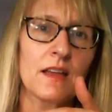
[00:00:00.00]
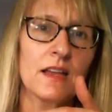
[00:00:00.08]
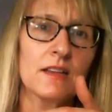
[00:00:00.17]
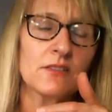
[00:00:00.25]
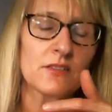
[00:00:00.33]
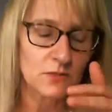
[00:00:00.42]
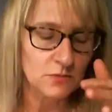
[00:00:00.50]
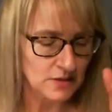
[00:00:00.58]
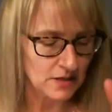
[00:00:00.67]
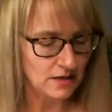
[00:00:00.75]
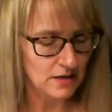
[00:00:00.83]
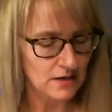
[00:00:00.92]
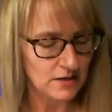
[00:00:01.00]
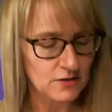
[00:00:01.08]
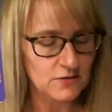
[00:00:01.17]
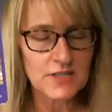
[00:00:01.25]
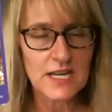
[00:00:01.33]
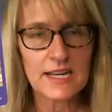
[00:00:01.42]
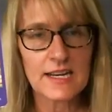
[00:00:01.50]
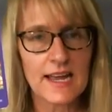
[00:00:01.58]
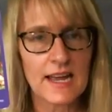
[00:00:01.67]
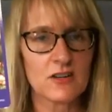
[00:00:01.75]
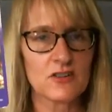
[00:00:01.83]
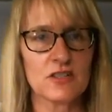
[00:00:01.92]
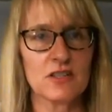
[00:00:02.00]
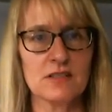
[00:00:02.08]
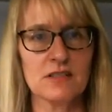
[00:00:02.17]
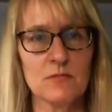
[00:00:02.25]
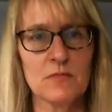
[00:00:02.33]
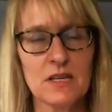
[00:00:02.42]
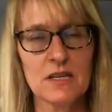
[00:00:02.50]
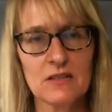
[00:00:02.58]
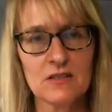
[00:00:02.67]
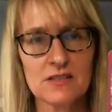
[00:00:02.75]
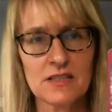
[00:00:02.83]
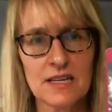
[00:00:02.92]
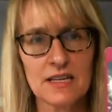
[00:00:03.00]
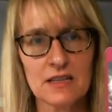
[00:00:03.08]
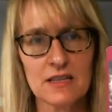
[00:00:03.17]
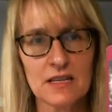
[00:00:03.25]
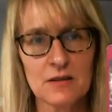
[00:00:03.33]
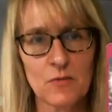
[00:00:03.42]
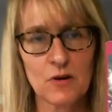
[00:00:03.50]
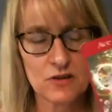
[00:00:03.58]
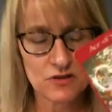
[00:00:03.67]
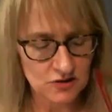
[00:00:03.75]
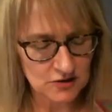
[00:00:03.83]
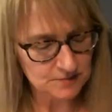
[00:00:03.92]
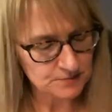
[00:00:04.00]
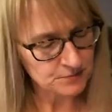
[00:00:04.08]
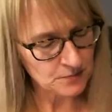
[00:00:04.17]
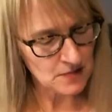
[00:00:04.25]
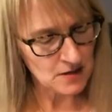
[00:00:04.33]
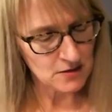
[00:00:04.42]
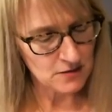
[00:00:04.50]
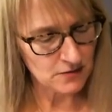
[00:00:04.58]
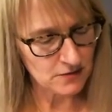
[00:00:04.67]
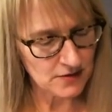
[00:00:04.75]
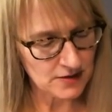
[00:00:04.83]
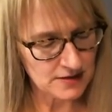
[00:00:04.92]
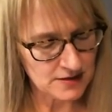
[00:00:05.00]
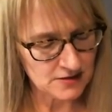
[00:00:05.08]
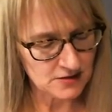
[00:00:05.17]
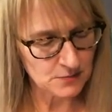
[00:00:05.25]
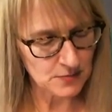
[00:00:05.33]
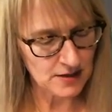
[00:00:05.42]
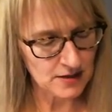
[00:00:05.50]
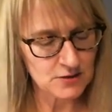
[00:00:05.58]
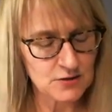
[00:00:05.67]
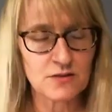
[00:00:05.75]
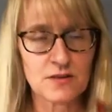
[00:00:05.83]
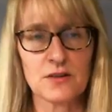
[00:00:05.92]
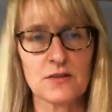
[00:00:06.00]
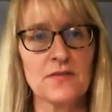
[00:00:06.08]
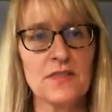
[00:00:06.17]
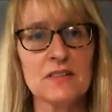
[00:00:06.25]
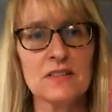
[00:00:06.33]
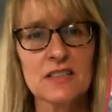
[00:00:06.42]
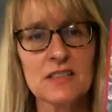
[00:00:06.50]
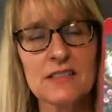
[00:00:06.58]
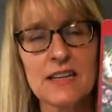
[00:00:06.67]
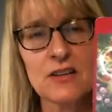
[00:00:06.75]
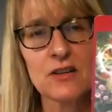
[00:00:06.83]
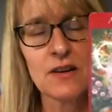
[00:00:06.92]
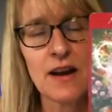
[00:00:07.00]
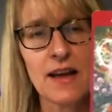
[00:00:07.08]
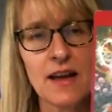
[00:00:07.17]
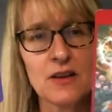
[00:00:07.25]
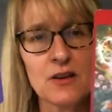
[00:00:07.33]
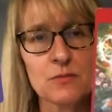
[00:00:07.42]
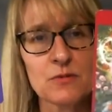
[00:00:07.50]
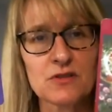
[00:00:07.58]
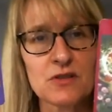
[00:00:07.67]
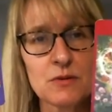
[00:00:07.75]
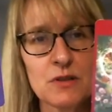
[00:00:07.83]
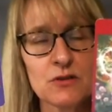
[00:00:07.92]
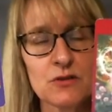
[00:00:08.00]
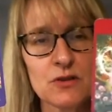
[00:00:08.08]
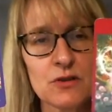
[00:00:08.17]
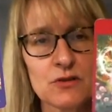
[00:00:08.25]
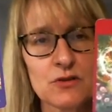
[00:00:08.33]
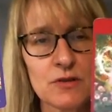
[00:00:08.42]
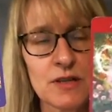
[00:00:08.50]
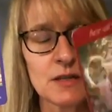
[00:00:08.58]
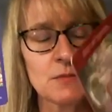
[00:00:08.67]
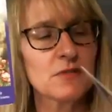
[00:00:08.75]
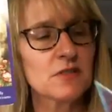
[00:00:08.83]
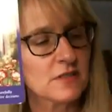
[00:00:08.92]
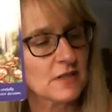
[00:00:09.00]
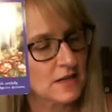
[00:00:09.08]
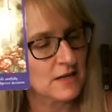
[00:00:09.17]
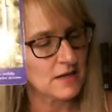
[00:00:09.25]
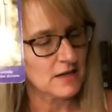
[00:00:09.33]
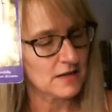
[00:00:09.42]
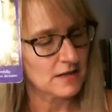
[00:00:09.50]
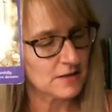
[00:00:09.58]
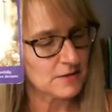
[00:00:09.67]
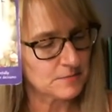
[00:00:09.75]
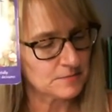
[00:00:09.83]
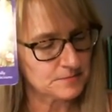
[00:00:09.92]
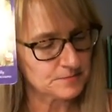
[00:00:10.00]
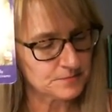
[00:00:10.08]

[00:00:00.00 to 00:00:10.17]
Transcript: And so, what you've taken action on something, it looks like, in, in March. You feel very inspired. You're, you're fearless and you're, and you're pursuing your, your dreams. Um,